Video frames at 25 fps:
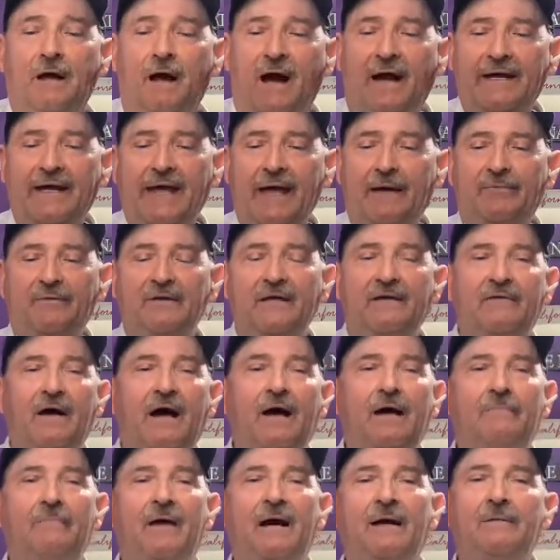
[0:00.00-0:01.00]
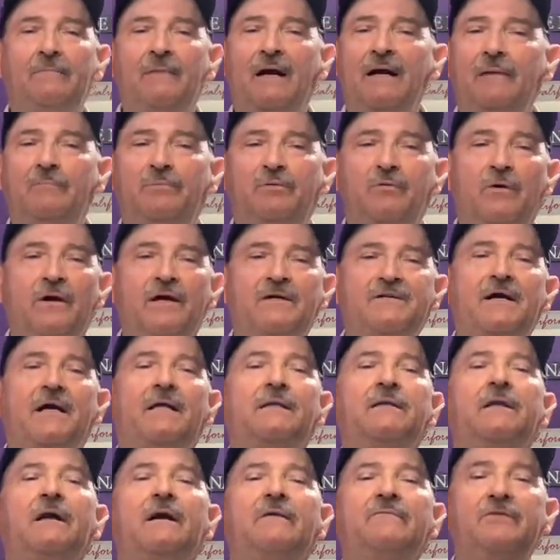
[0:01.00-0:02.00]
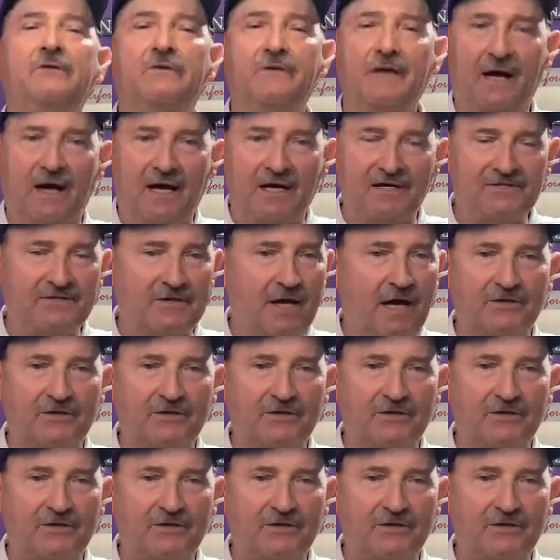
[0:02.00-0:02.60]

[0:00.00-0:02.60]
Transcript: I can't believe my employees. I love you guys.